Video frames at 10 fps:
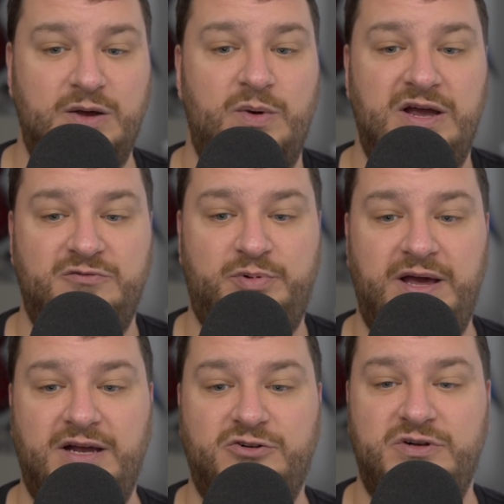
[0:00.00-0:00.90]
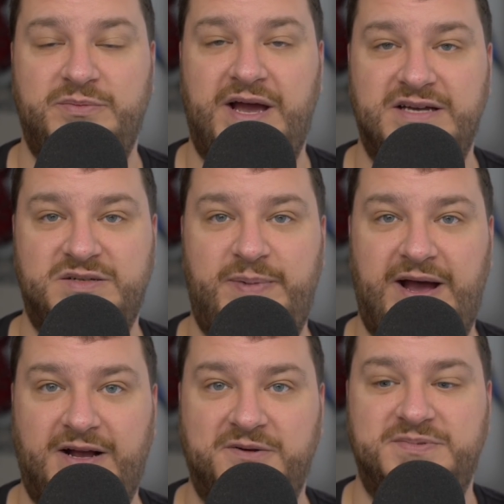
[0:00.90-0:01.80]
way of playing Dreamcast
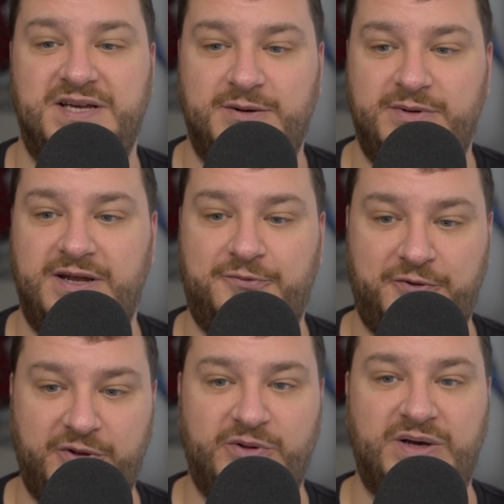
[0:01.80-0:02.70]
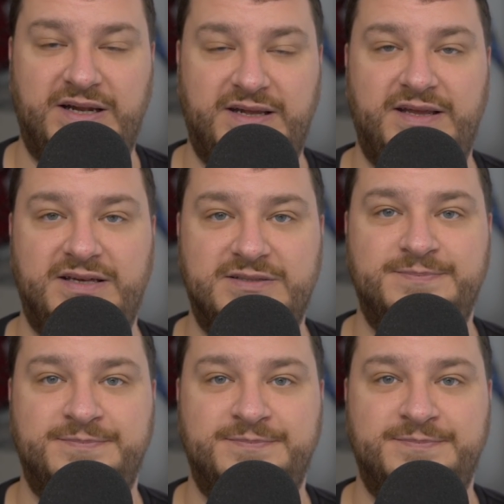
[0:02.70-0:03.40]
backups, I would definitely look into these.